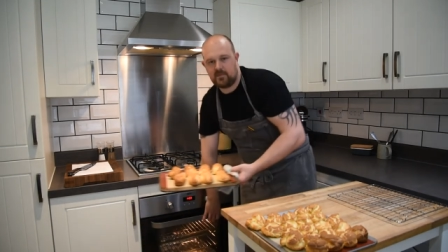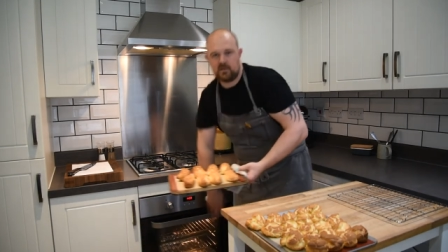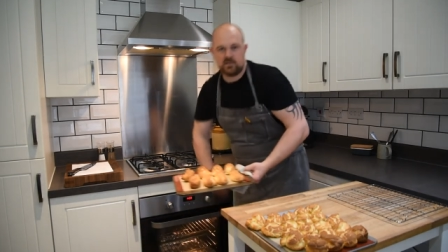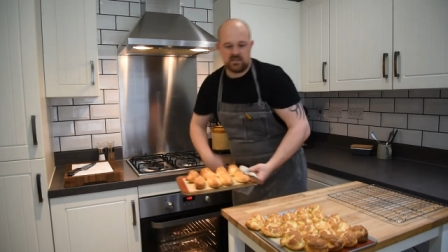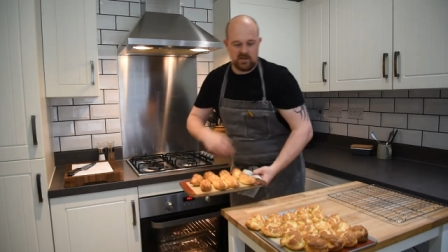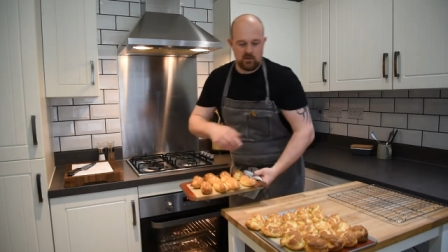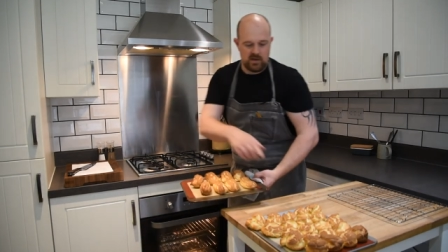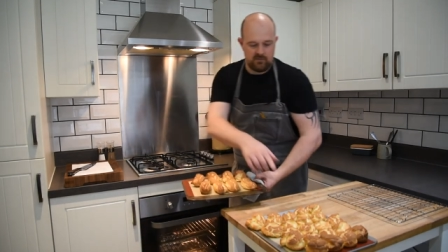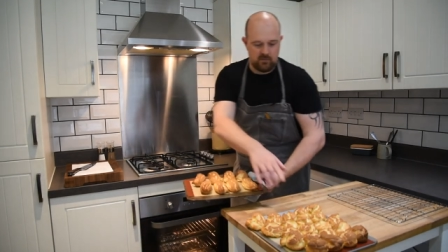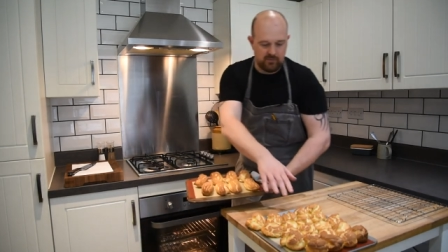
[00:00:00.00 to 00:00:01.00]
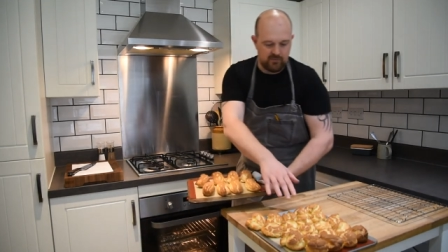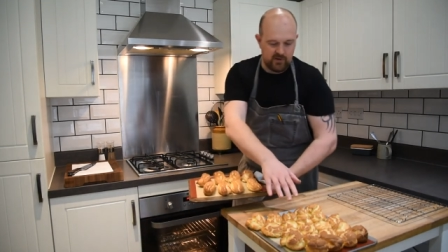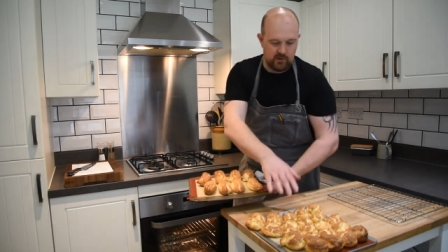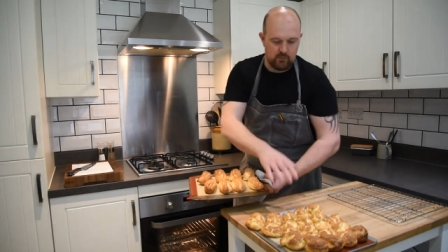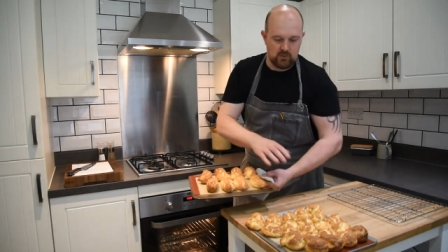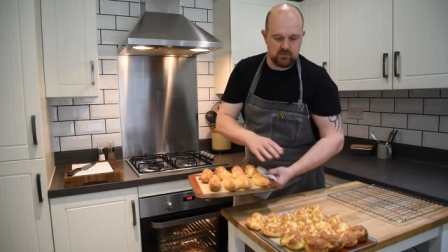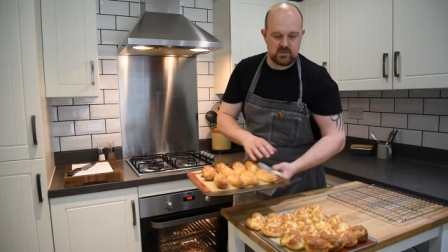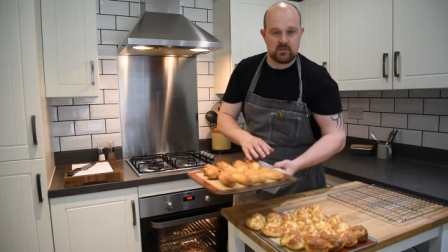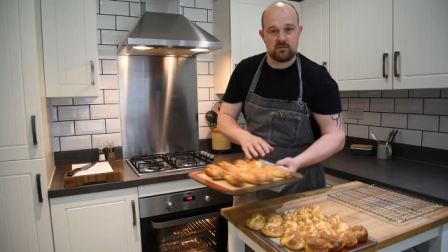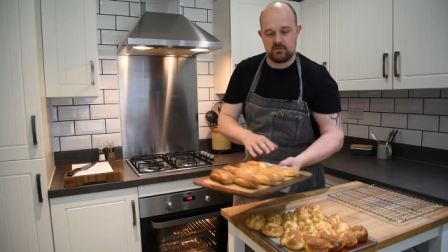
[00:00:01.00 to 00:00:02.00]
So there we have the
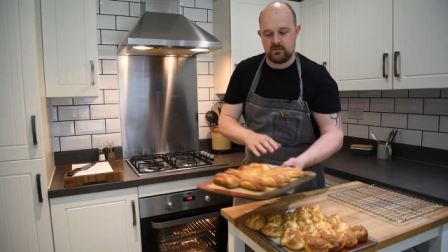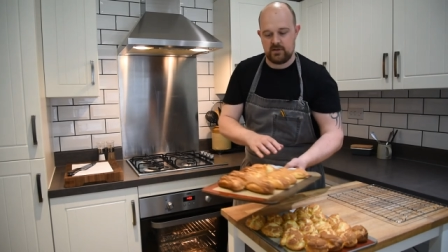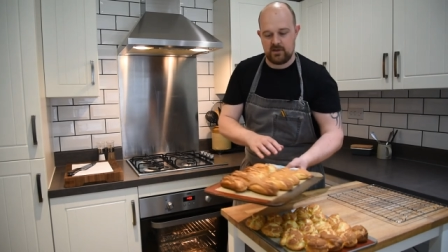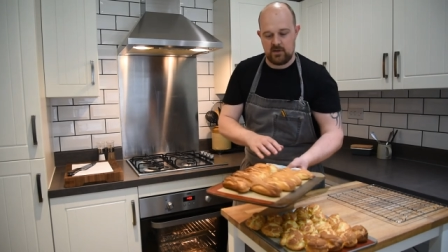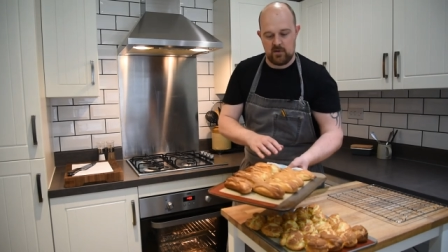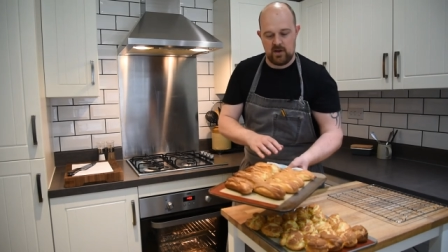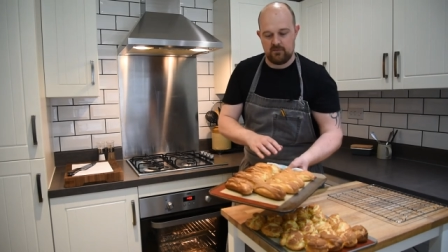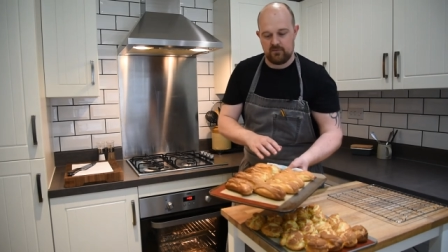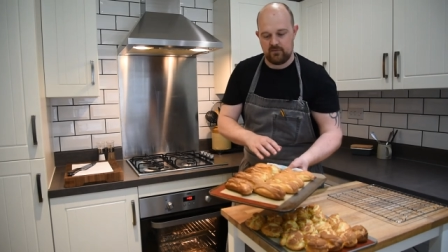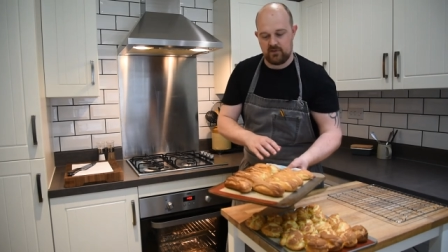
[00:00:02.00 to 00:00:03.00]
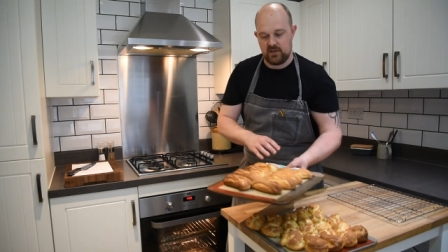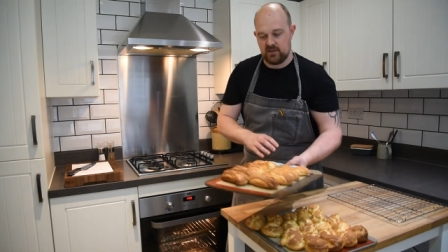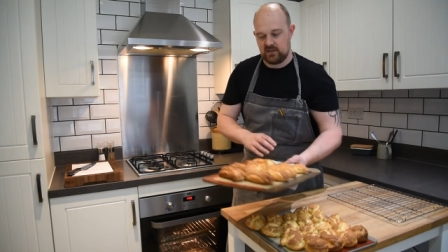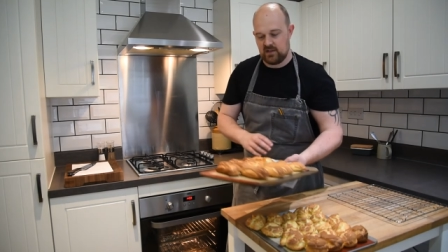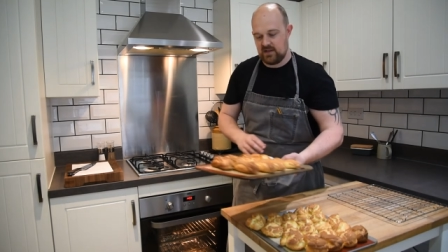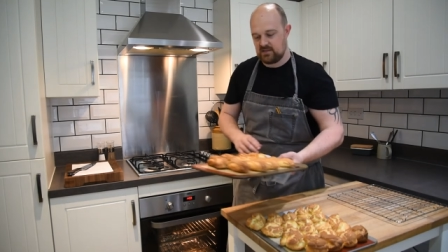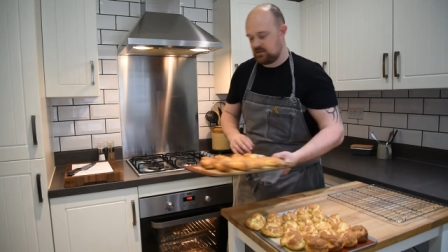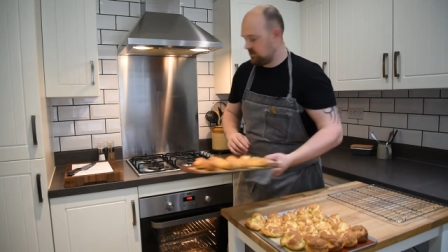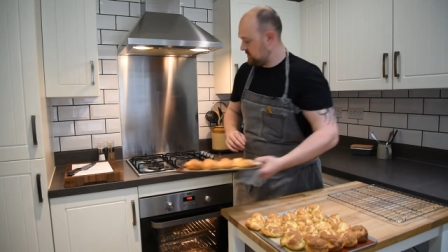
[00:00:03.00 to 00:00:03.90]
rolls, and here we have the eclairs.